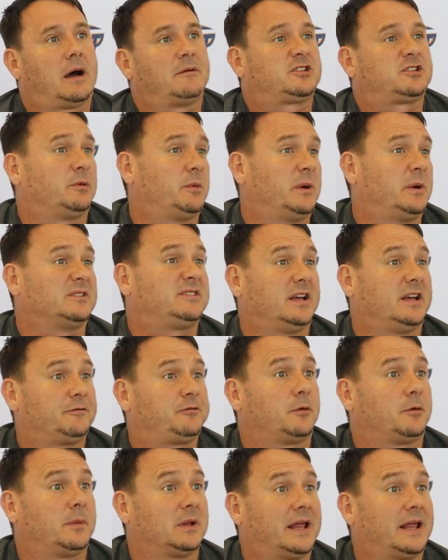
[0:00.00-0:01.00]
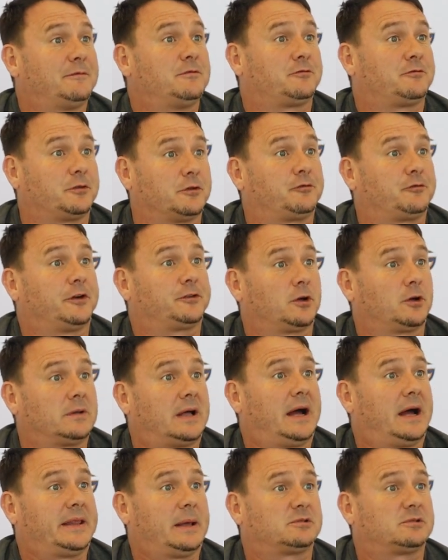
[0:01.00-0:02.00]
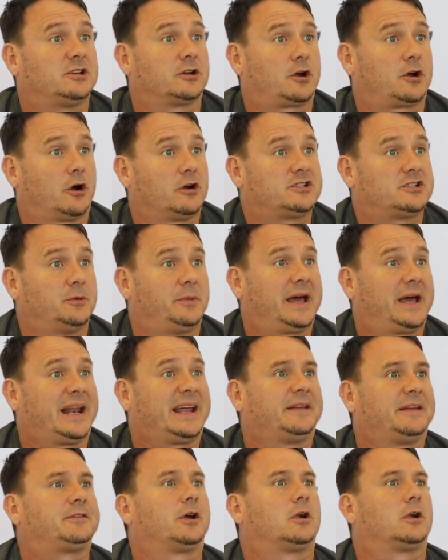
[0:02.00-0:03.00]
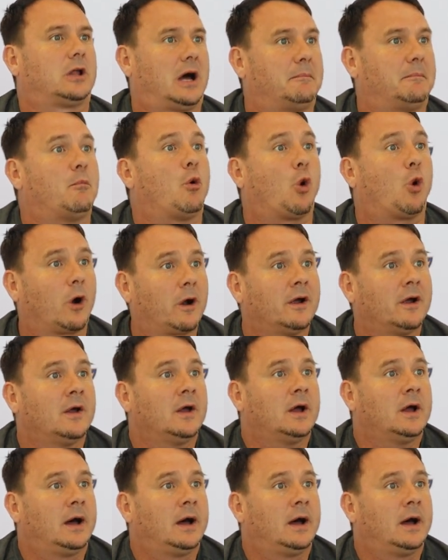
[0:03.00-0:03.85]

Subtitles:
Obviously, we went 10 from 11 from the free throw line. That was encouraging. We got to get there a lot more.